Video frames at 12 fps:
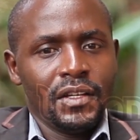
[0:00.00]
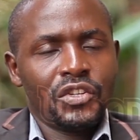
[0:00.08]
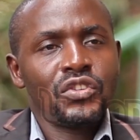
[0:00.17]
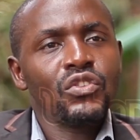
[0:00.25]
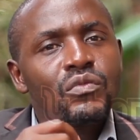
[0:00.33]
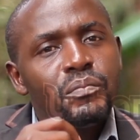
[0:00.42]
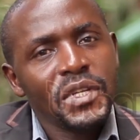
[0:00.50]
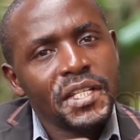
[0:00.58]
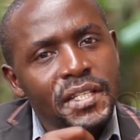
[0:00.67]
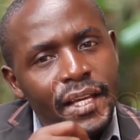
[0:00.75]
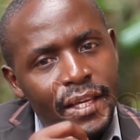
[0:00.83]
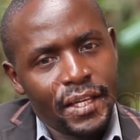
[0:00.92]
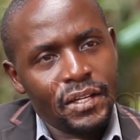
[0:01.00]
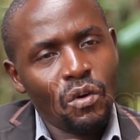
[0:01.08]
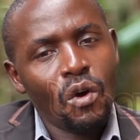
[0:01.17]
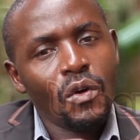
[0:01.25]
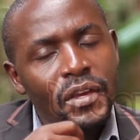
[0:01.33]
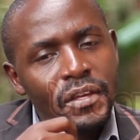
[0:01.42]
should be taken
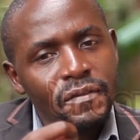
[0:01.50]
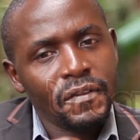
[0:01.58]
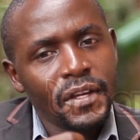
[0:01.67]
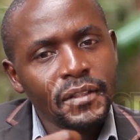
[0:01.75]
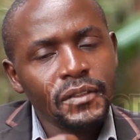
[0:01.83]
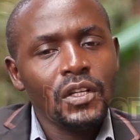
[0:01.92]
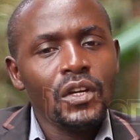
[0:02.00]
or given